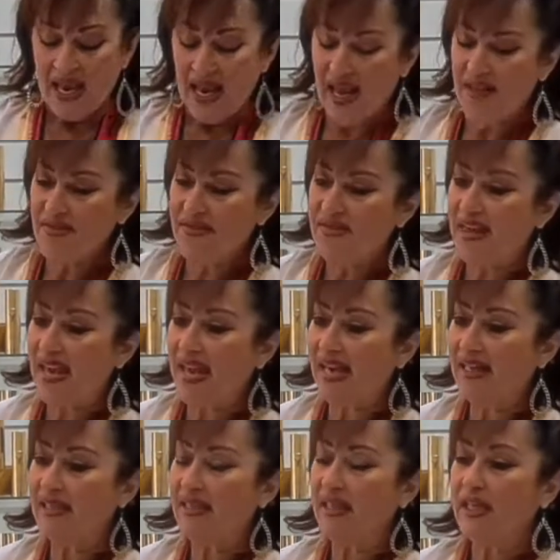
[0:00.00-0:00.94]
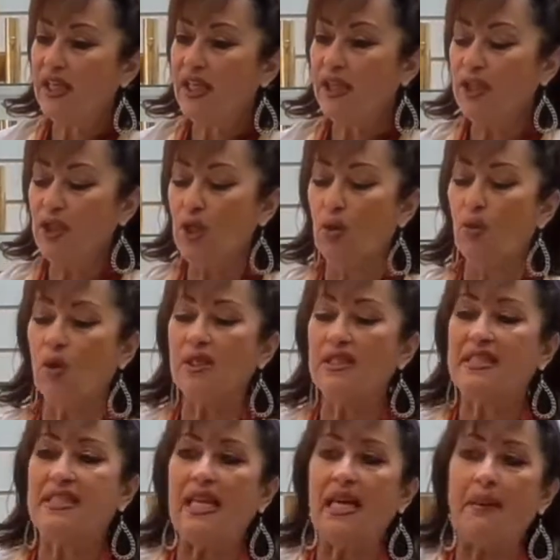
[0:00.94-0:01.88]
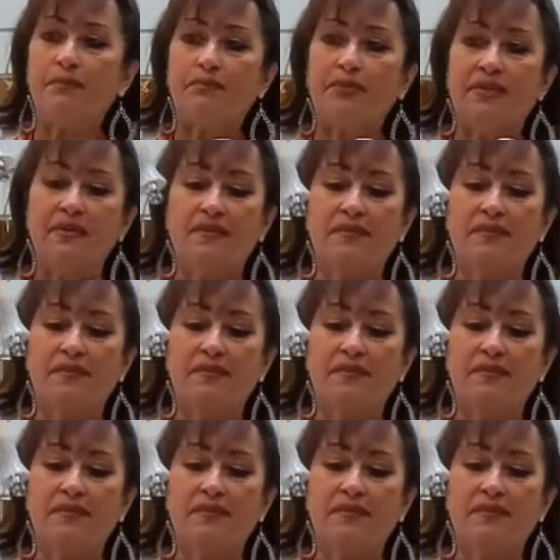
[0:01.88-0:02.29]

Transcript: and then you will dip